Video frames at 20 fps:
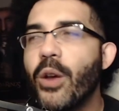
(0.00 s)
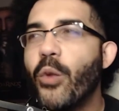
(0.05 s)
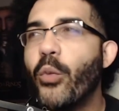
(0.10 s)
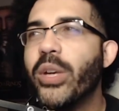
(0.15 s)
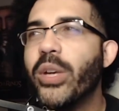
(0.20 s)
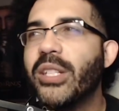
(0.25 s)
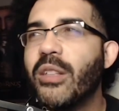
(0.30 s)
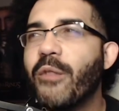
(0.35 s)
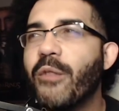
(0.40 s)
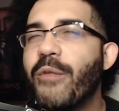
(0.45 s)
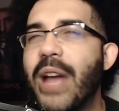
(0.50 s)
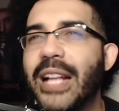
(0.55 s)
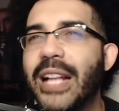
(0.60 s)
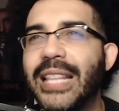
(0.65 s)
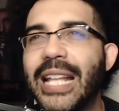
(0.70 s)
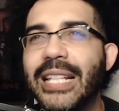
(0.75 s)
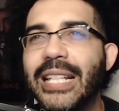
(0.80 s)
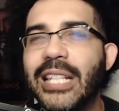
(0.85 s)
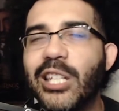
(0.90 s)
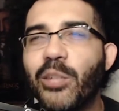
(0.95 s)
was the fact
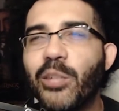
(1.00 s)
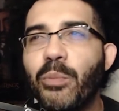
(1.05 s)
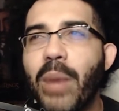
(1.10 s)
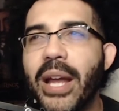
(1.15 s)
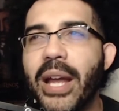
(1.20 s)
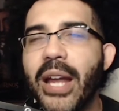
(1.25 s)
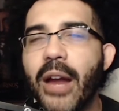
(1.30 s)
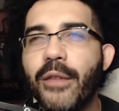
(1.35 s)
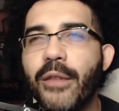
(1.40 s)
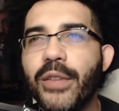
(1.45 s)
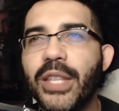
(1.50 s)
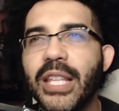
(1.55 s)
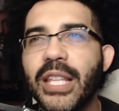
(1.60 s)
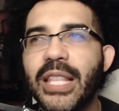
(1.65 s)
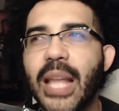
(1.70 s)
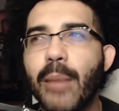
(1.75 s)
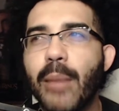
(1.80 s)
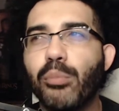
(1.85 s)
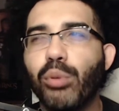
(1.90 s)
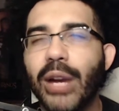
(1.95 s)
that despite everything
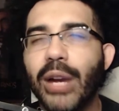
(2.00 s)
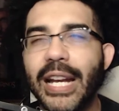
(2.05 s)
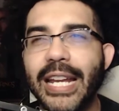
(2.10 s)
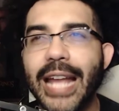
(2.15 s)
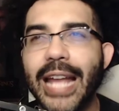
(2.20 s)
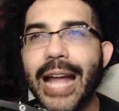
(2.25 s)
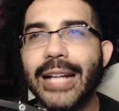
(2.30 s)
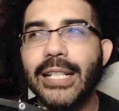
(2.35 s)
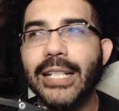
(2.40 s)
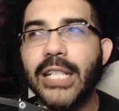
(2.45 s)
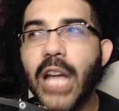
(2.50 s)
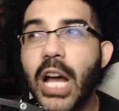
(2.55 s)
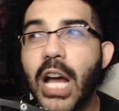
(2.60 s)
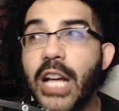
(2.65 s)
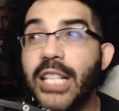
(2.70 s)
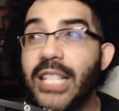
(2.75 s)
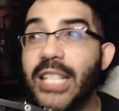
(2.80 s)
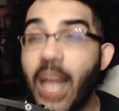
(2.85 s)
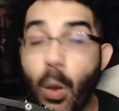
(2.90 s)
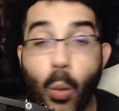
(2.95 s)
that Brainiac
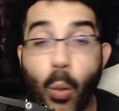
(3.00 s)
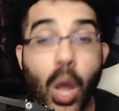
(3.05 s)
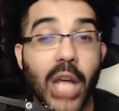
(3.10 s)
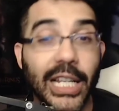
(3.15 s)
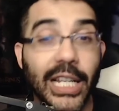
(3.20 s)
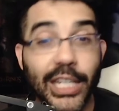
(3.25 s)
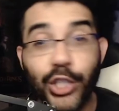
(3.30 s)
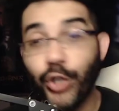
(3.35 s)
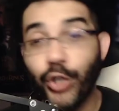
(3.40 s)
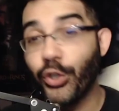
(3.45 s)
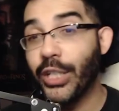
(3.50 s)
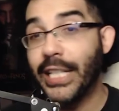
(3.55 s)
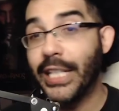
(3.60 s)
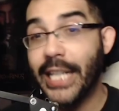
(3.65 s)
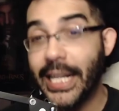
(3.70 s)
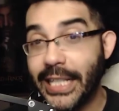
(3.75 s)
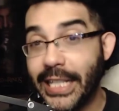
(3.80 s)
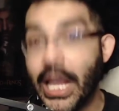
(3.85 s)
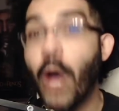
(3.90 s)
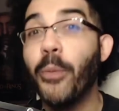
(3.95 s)
does, now while he certainly
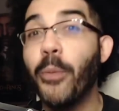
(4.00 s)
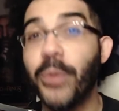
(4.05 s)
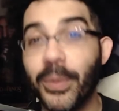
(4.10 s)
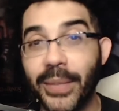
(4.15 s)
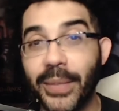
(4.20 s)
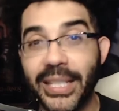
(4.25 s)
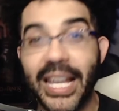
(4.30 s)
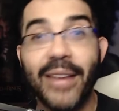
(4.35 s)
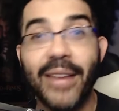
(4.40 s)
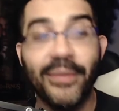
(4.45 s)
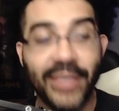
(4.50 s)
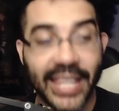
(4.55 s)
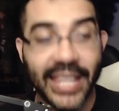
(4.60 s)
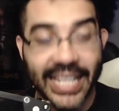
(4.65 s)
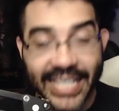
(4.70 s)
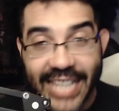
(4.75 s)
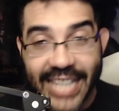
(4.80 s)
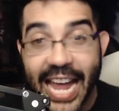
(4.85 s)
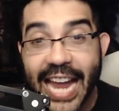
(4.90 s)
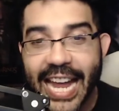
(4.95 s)
does help them save the
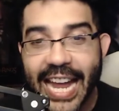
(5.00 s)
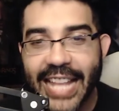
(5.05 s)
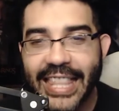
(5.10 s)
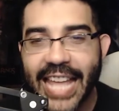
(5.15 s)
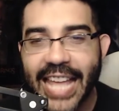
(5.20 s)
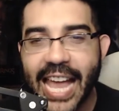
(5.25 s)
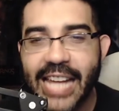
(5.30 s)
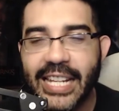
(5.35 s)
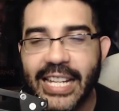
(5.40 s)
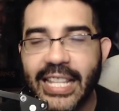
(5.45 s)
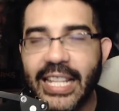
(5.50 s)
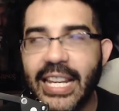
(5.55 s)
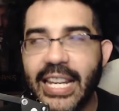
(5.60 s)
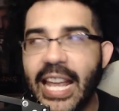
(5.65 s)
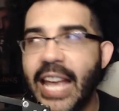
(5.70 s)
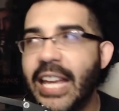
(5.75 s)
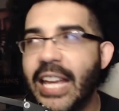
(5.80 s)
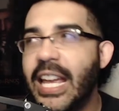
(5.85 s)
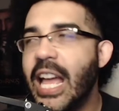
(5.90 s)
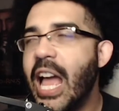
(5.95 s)
day at the end of the
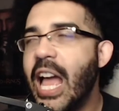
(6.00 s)
day,